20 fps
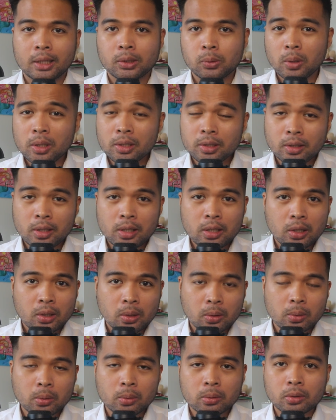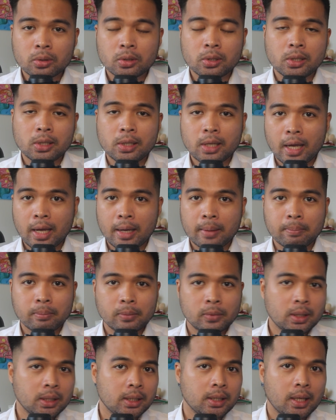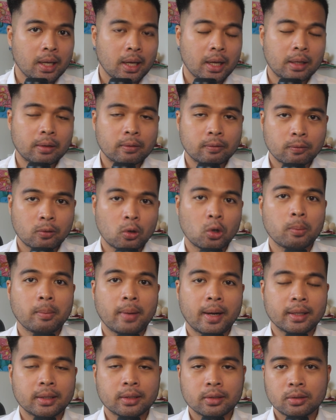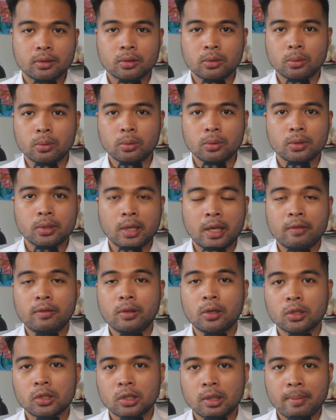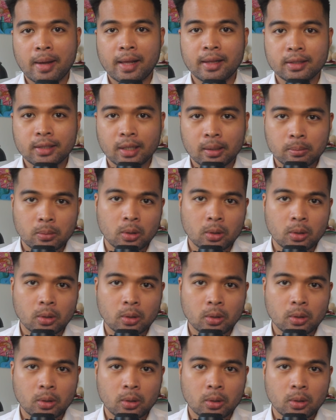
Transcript: as well as the new TMDL formats to save your semantic